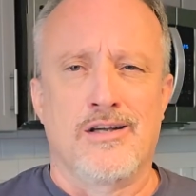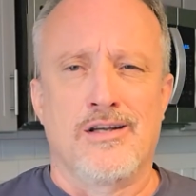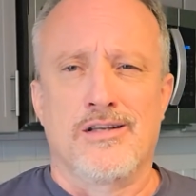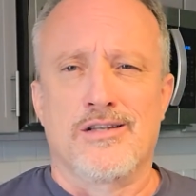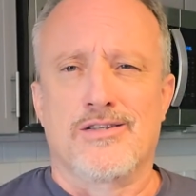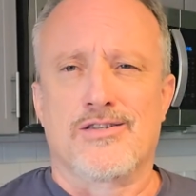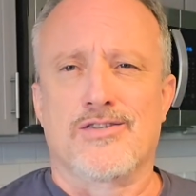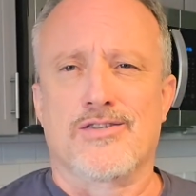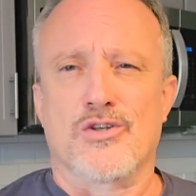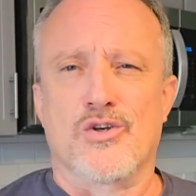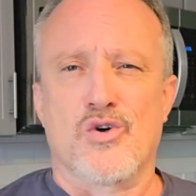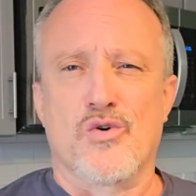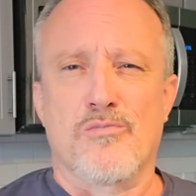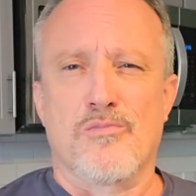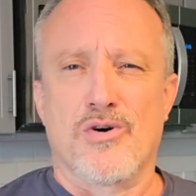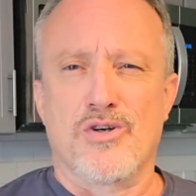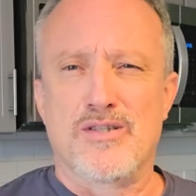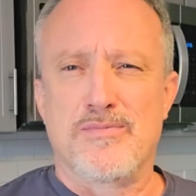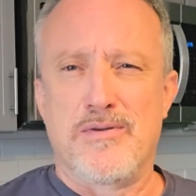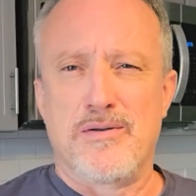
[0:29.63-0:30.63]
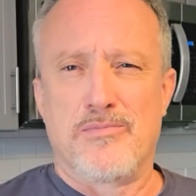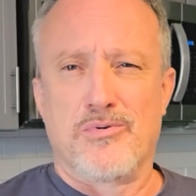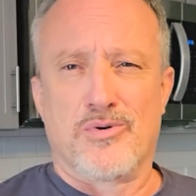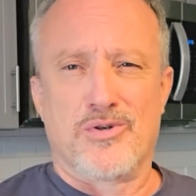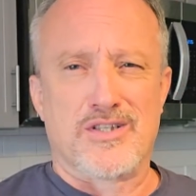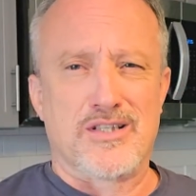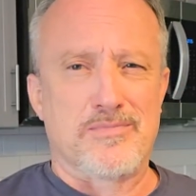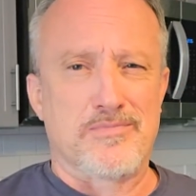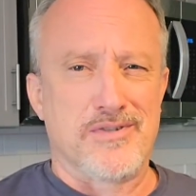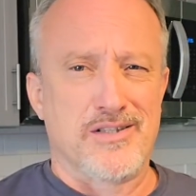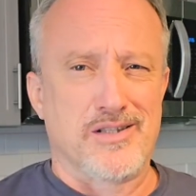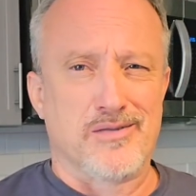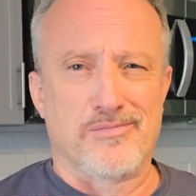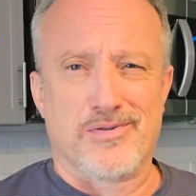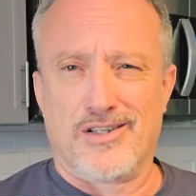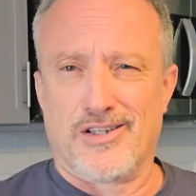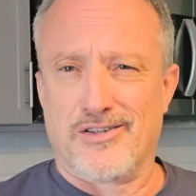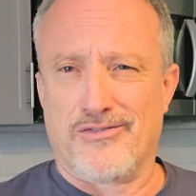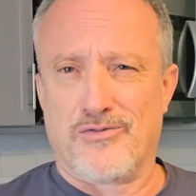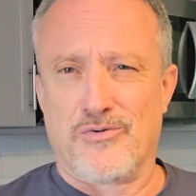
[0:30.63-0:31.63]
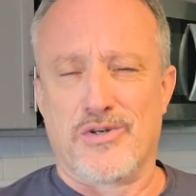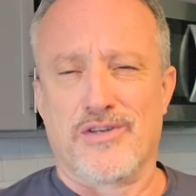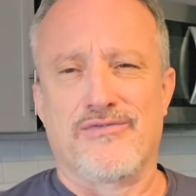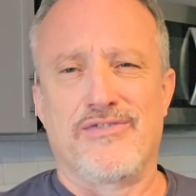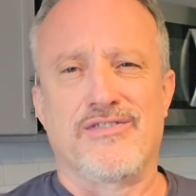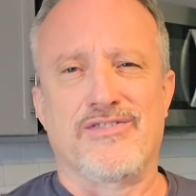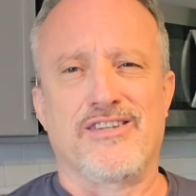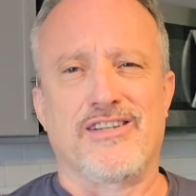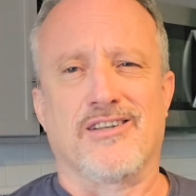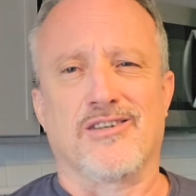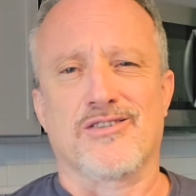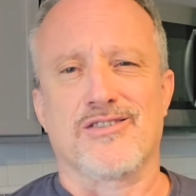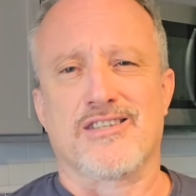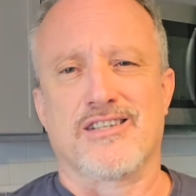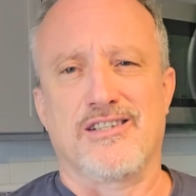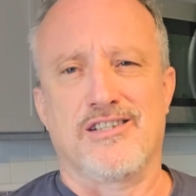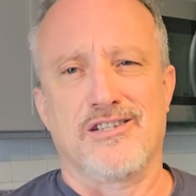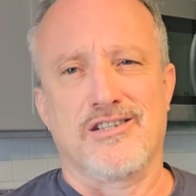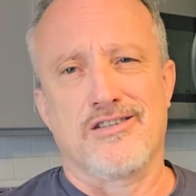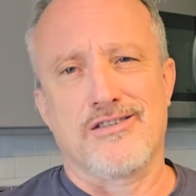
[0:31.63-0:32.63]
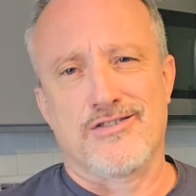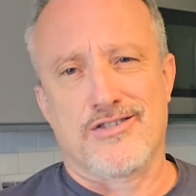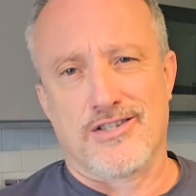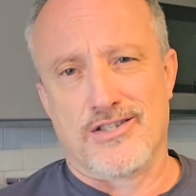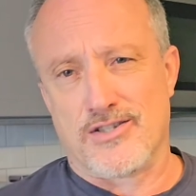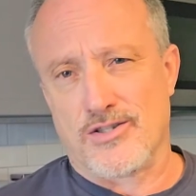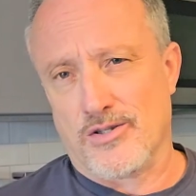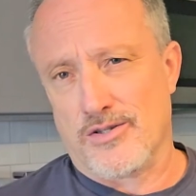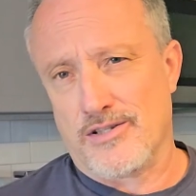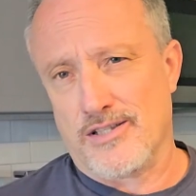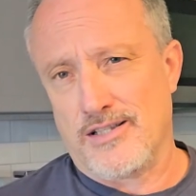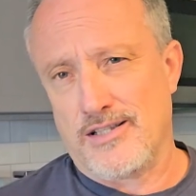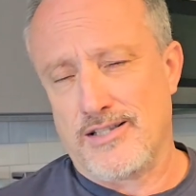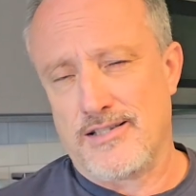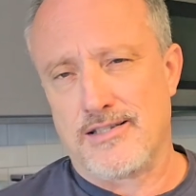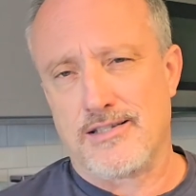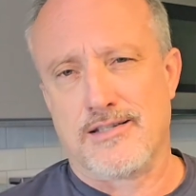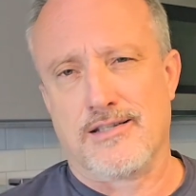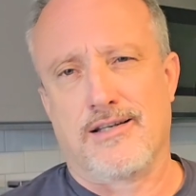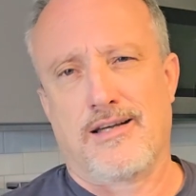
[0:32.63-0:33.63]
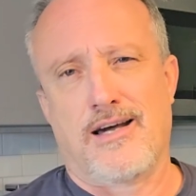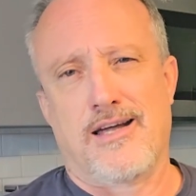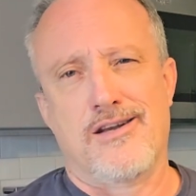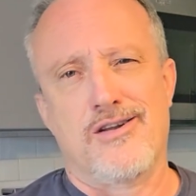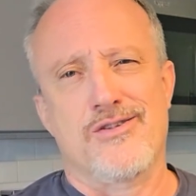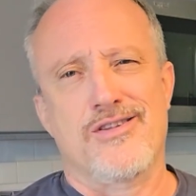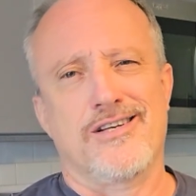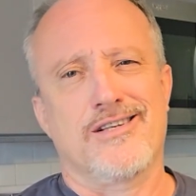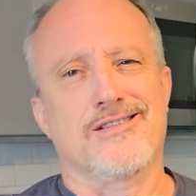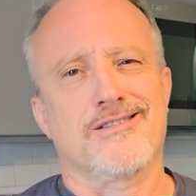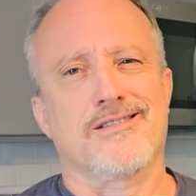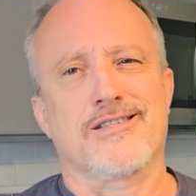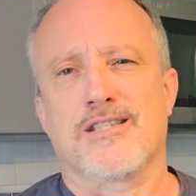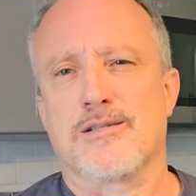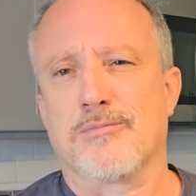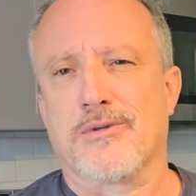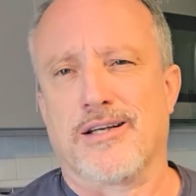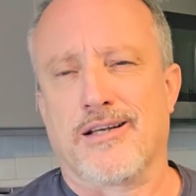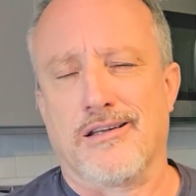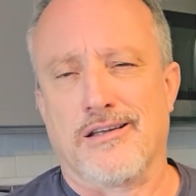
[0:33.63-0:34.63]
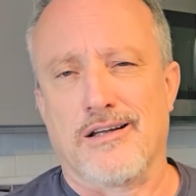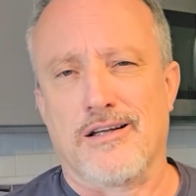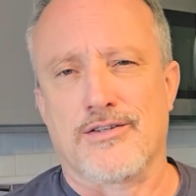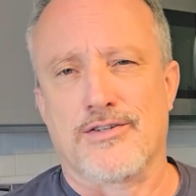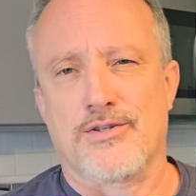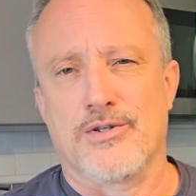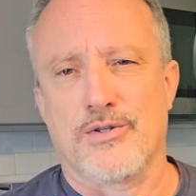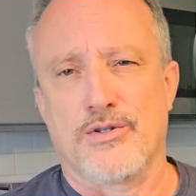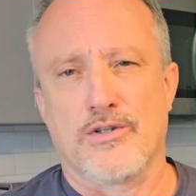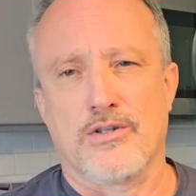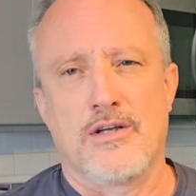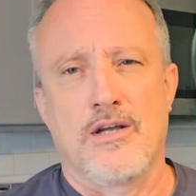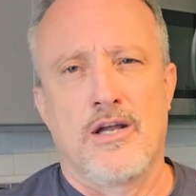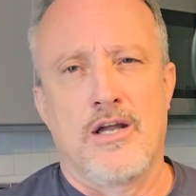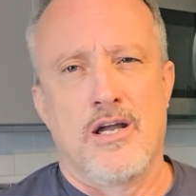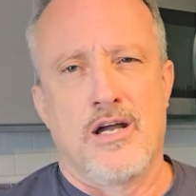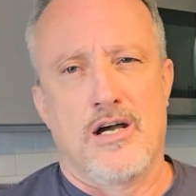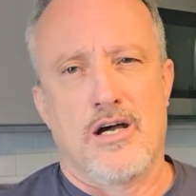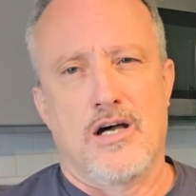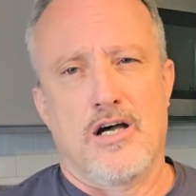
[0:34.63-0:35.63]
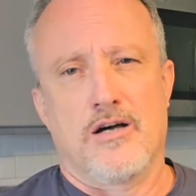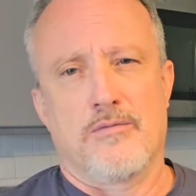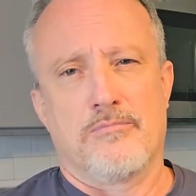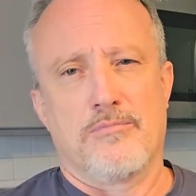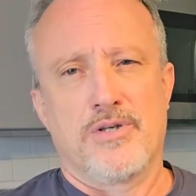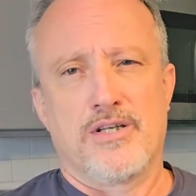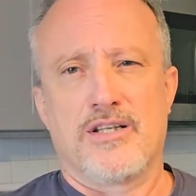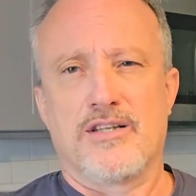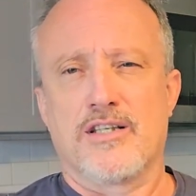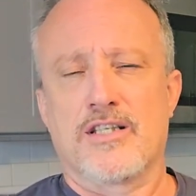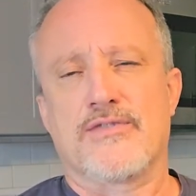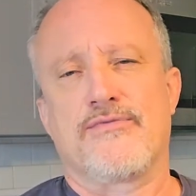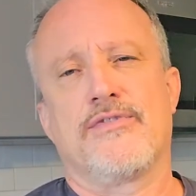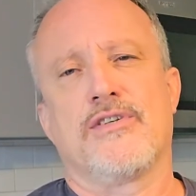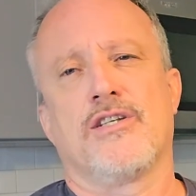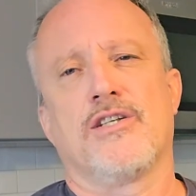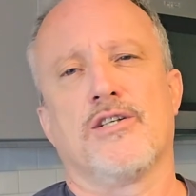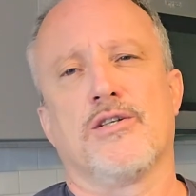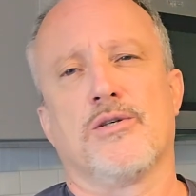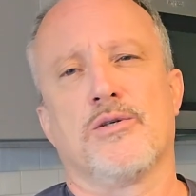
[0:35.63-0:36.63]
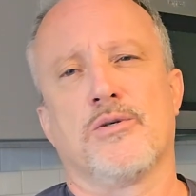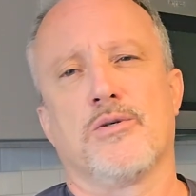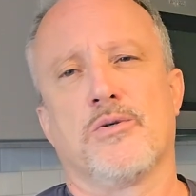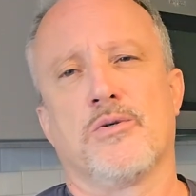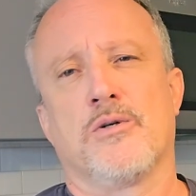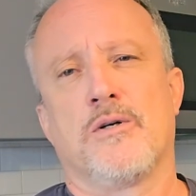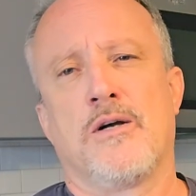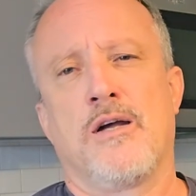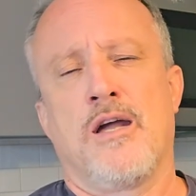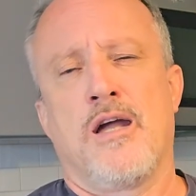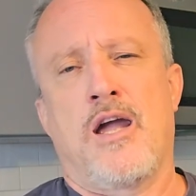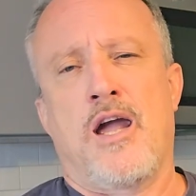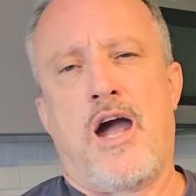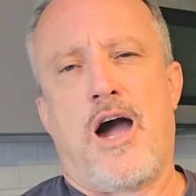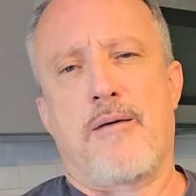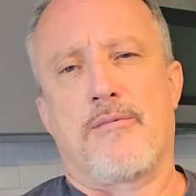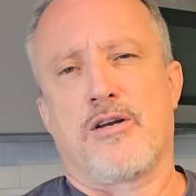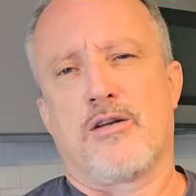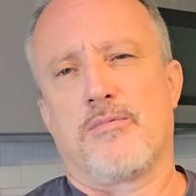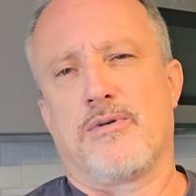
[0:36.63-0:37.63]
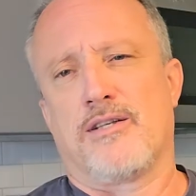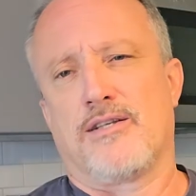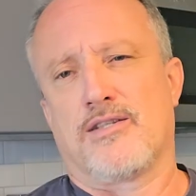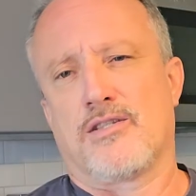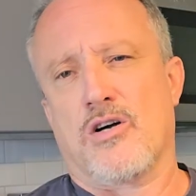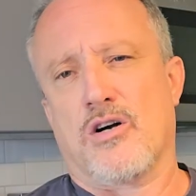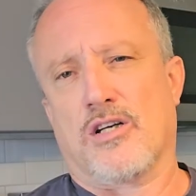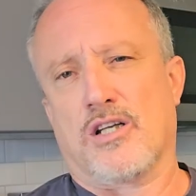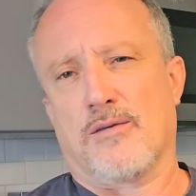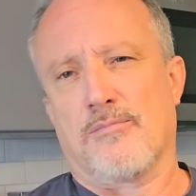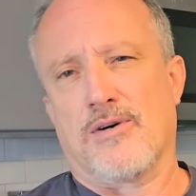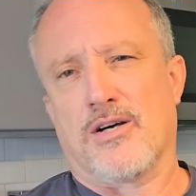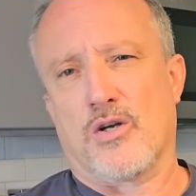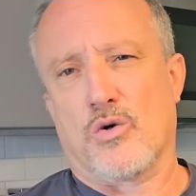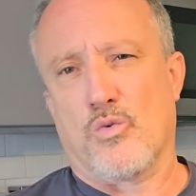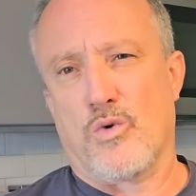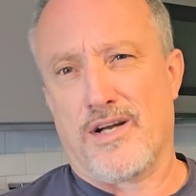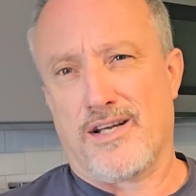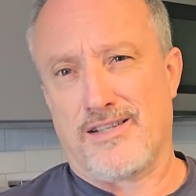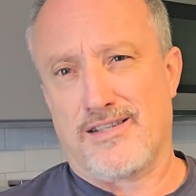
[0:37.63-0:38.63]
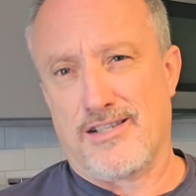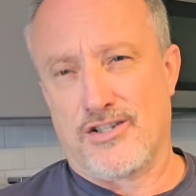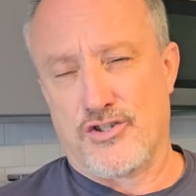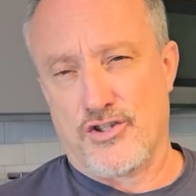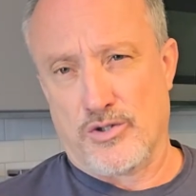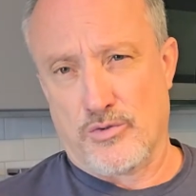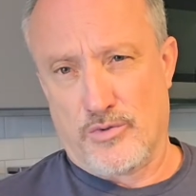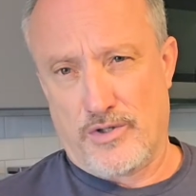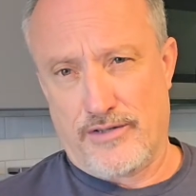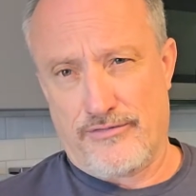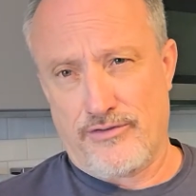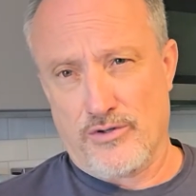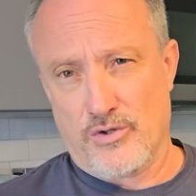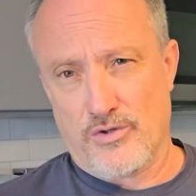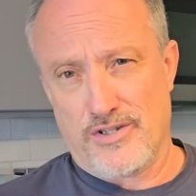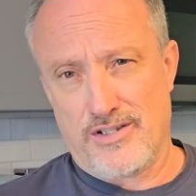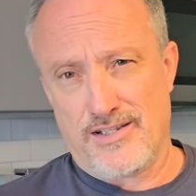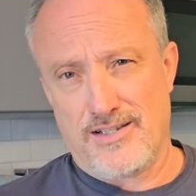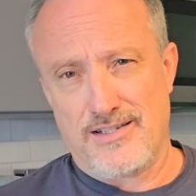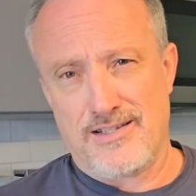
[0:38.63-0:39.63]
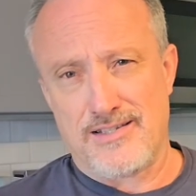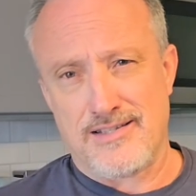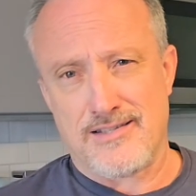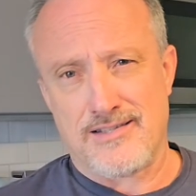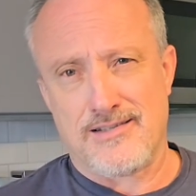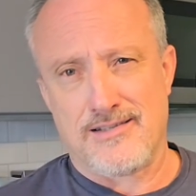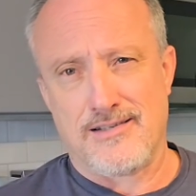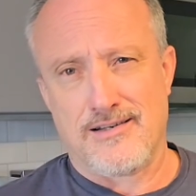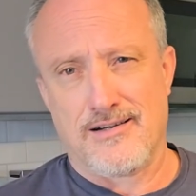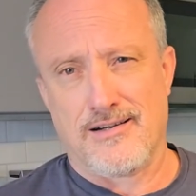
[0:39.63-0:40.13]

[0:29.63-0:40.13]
So most people are spending probably $40, $50 a year just on these. I know that doesn't seem like a lot to you, but in this video, I'm going to be talking about a way that you can refill these